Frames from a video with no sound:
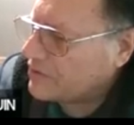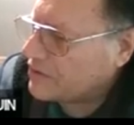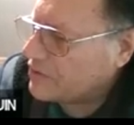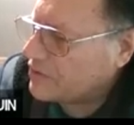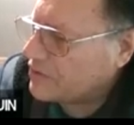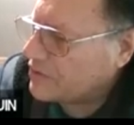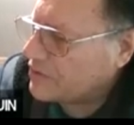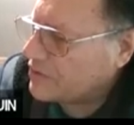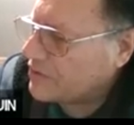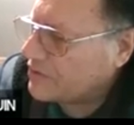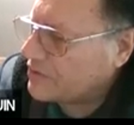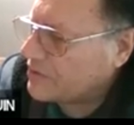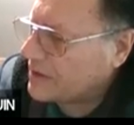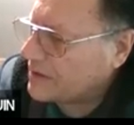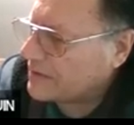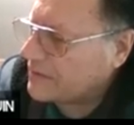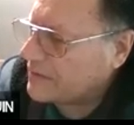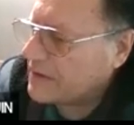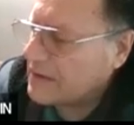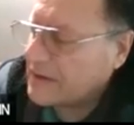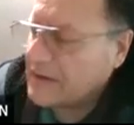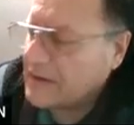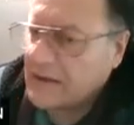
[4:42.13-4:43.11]
You know that
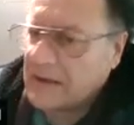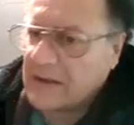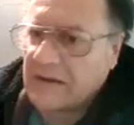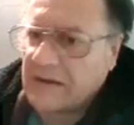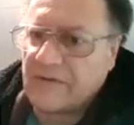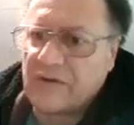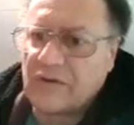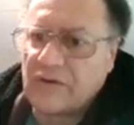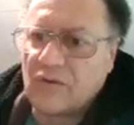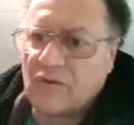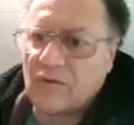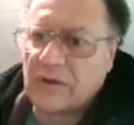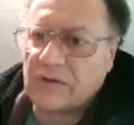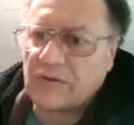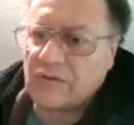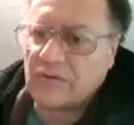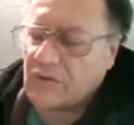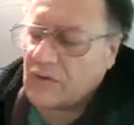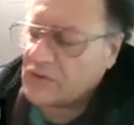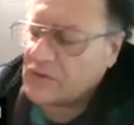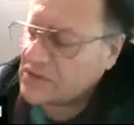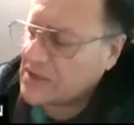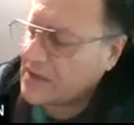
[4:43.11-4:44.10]
if you want to
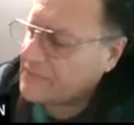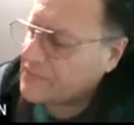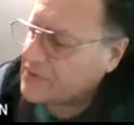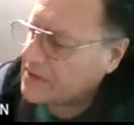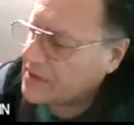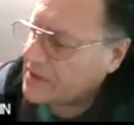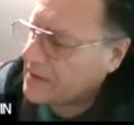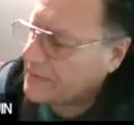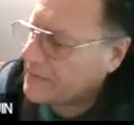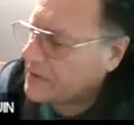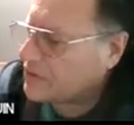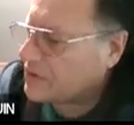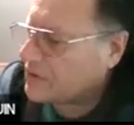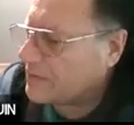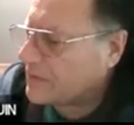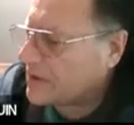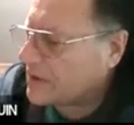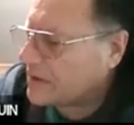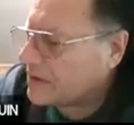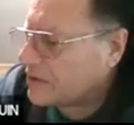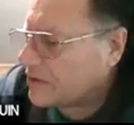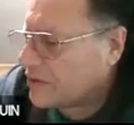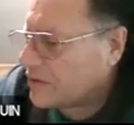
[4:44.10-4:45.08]
know something about the mean,